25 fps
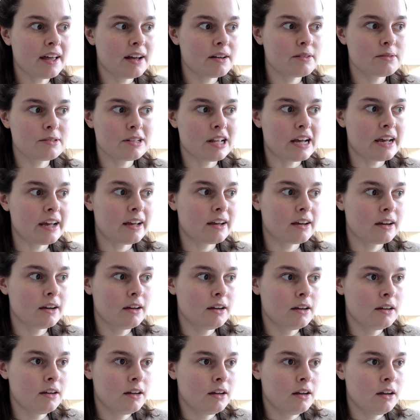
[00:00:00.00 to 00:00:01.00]
I was like,
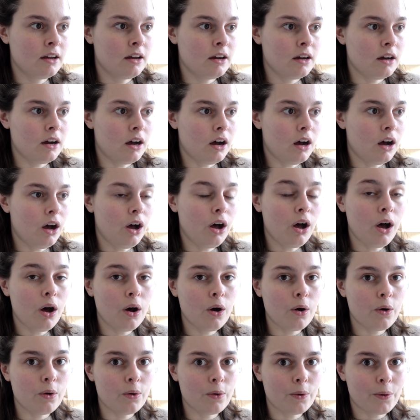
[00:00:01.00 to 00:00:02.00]

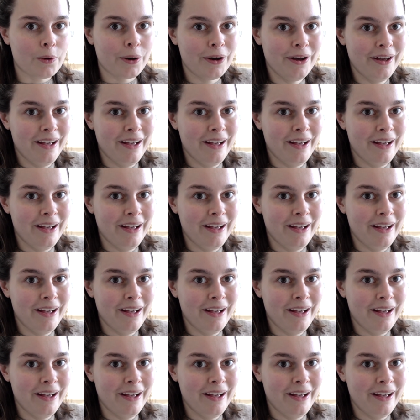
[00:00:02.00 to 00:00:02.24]
oh,